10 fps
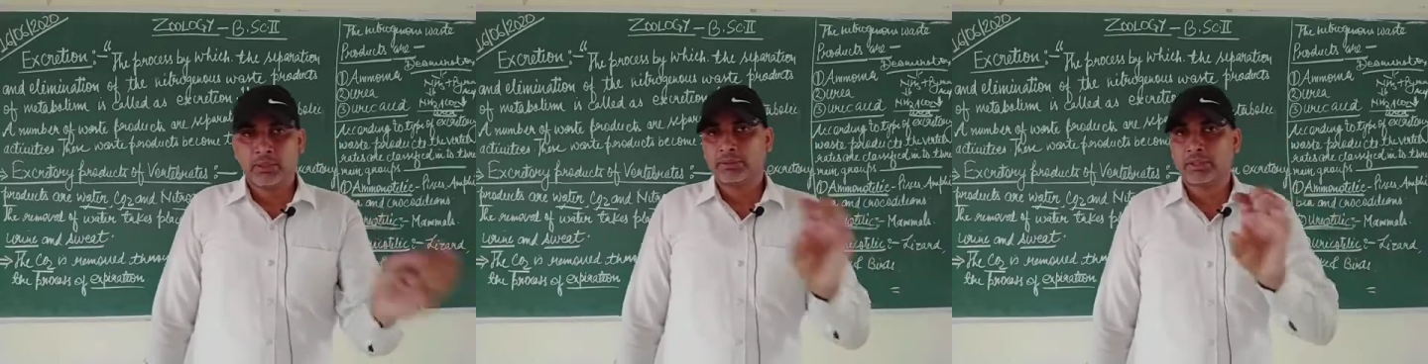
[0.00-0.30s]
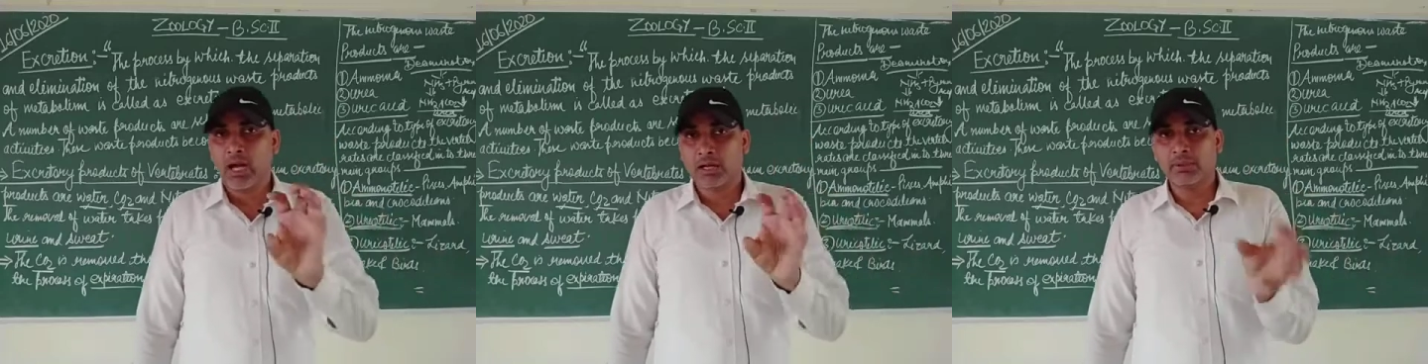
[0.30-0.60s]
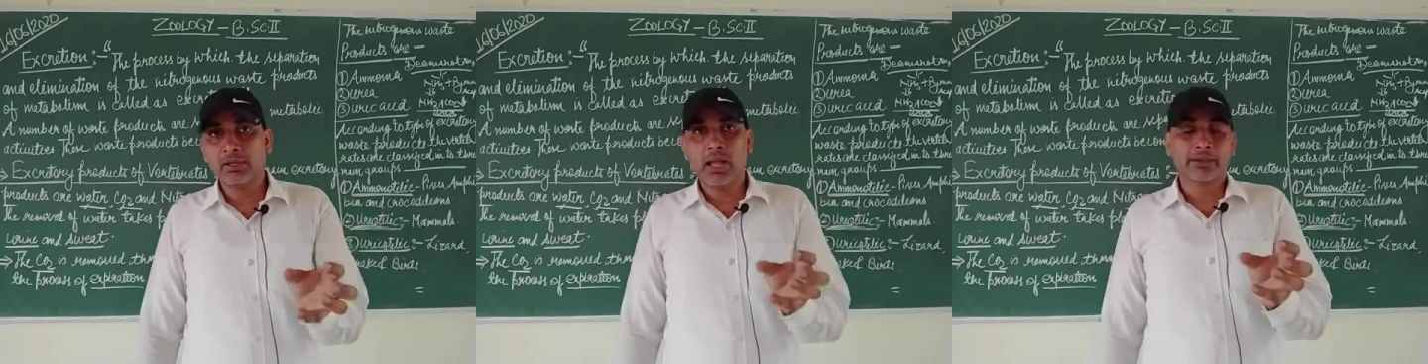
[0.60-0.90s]
The
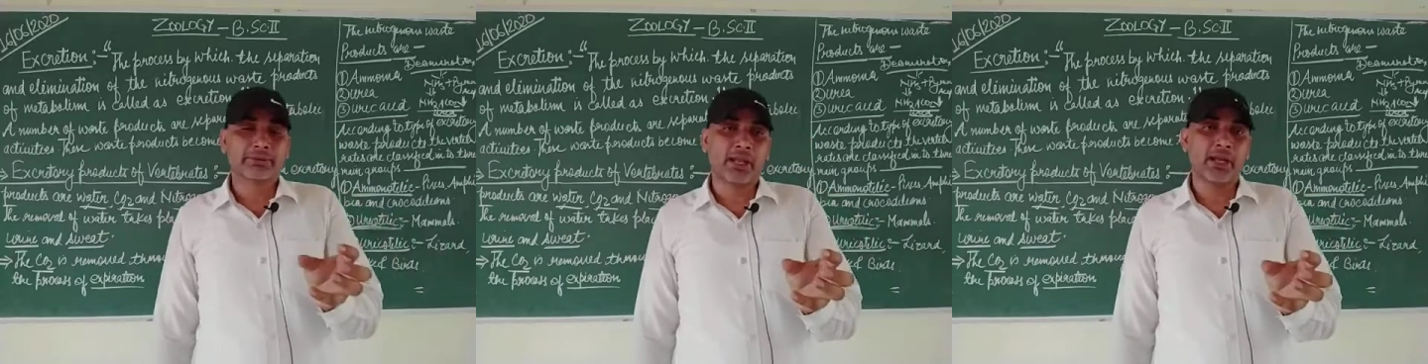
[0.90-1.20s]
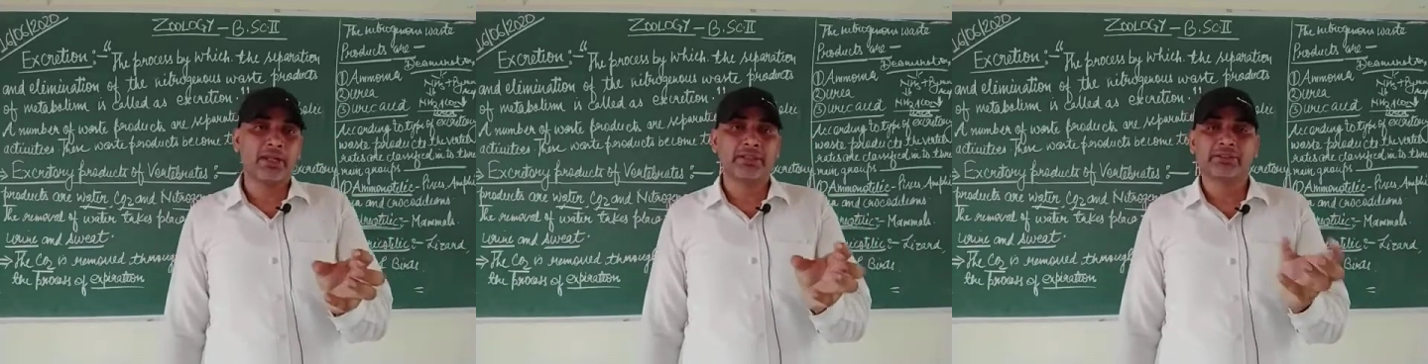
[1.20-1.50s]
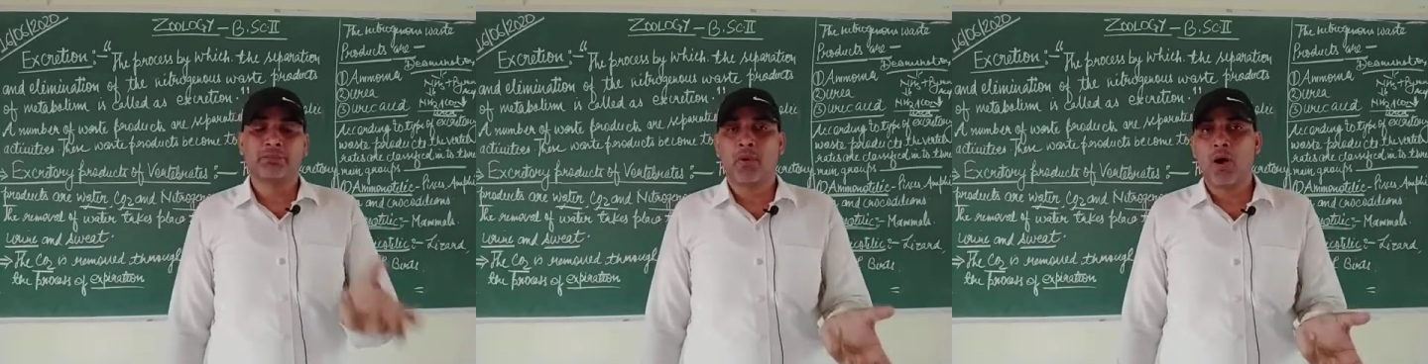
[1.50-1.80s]
carbon dioxide is
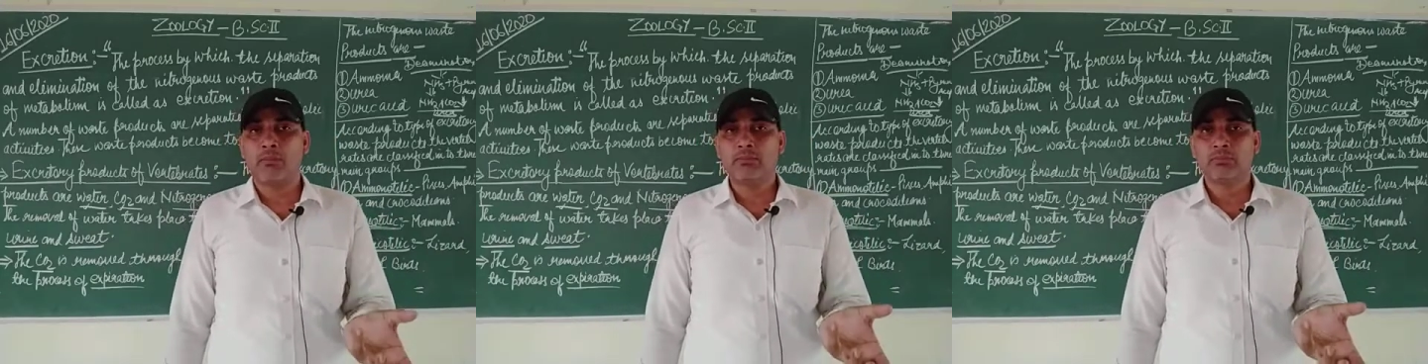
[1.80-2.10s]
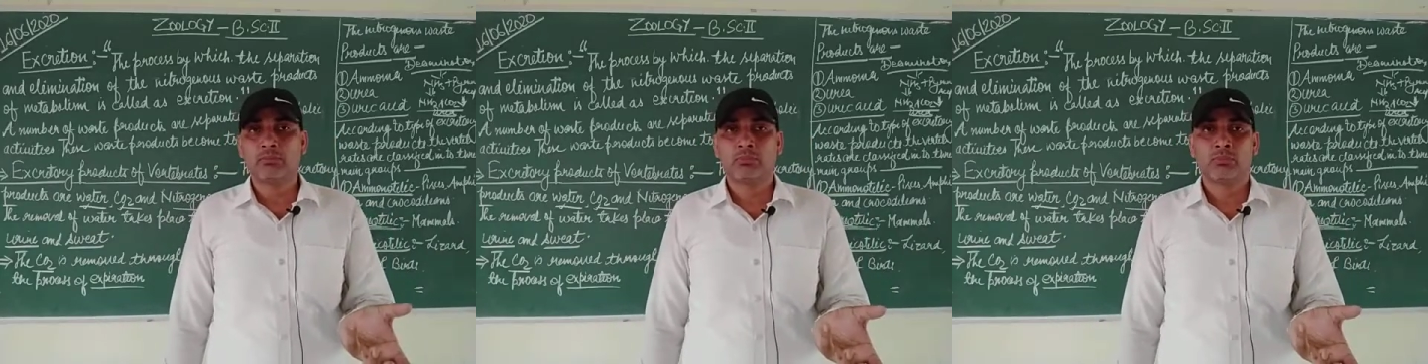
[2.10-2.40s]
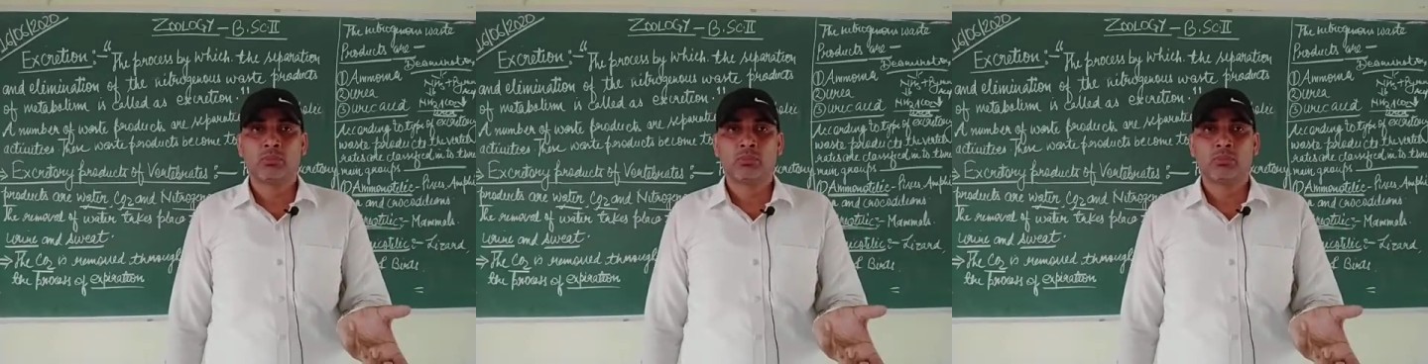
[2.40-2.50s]
formed.